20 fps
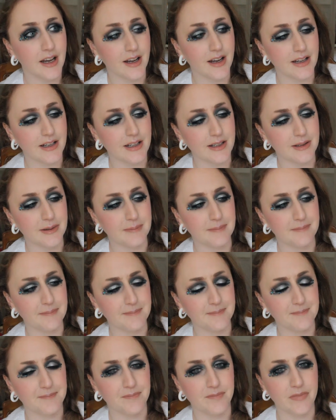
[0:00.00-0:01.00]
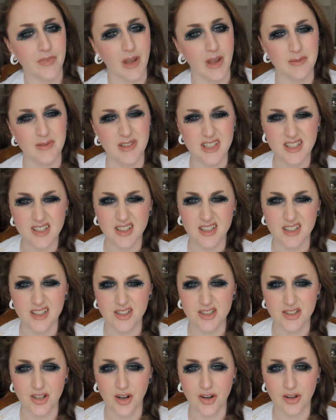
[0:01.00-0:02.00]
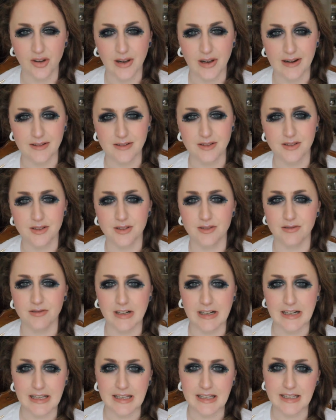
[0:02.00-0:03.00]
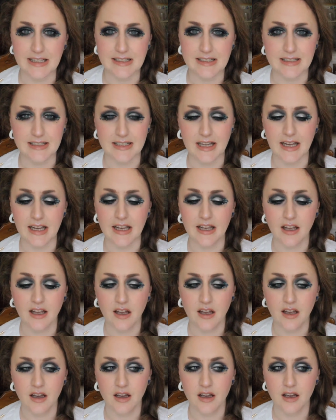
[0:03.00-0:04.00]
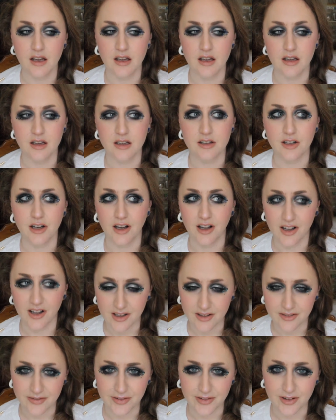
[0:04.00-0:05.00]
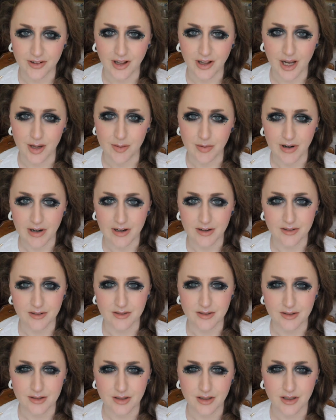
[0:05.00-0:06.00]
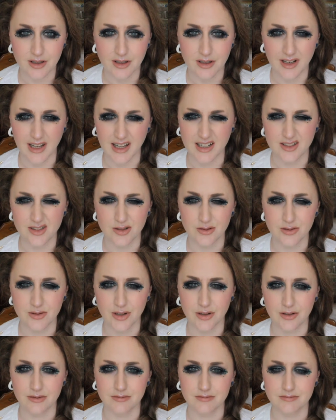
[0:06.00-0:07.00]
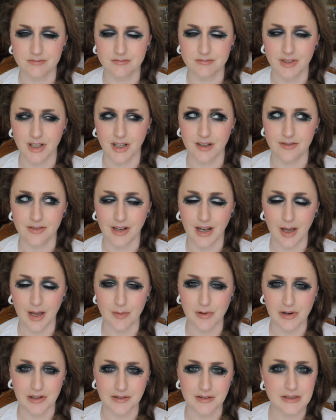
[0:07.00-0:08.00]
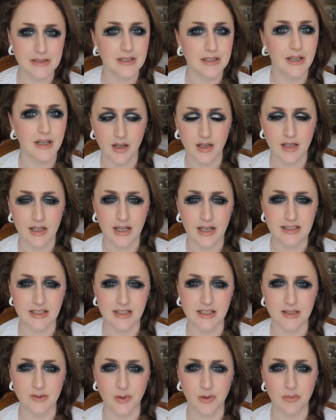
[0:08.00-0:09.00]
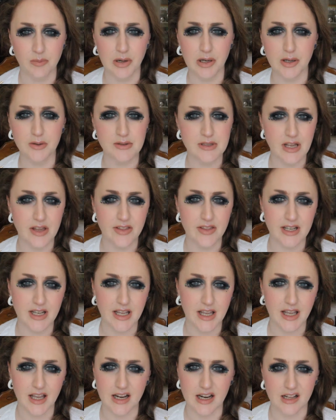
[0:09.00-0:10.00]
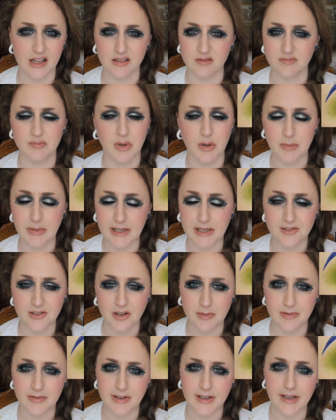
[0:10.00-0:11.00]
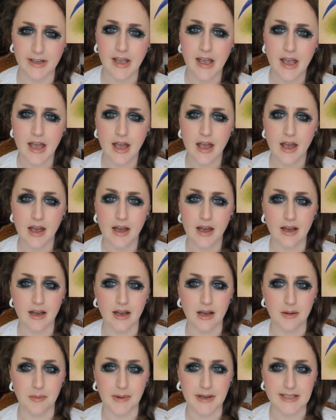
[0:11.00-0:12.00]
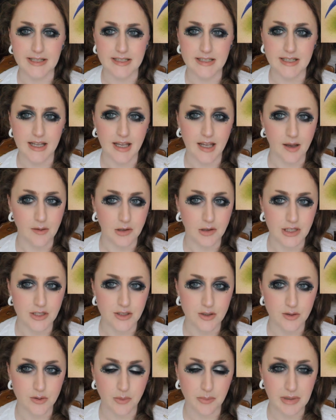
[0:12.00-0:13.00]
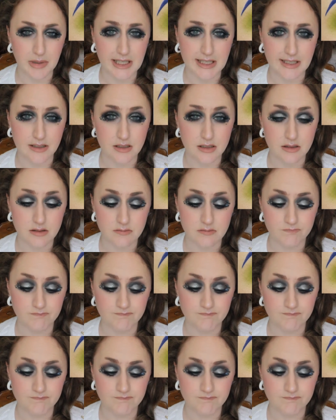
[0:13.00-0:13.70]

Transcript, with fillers: Um, I'm just going to show you how to do really easy, colourful eyebrows, like two-tone colourful eyebrows. I did this with blues the other day and I'll put a picture up of it, um, and today I'm going to do pinks.